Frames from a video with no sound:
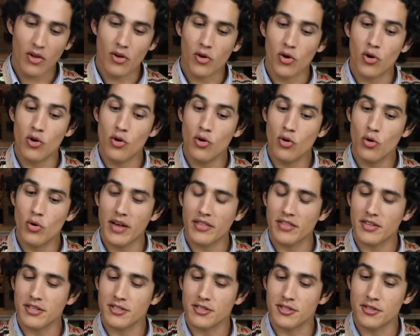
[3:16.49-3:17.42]
Who at
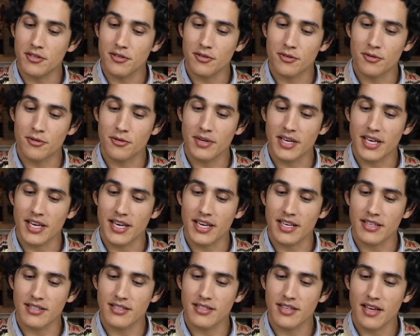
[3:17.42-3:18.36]
the zoo
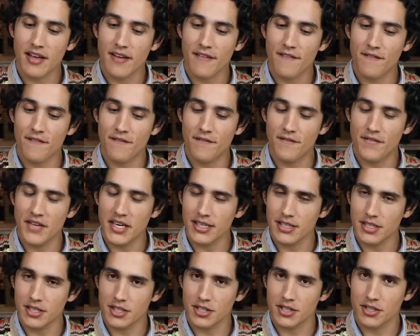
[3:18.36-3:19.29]
eats
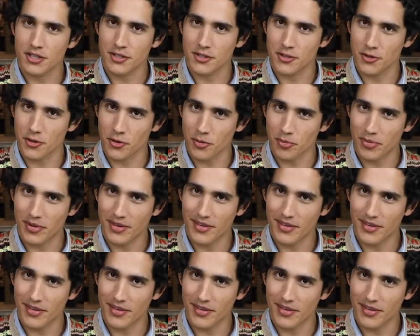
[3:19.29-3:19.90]
fish soup?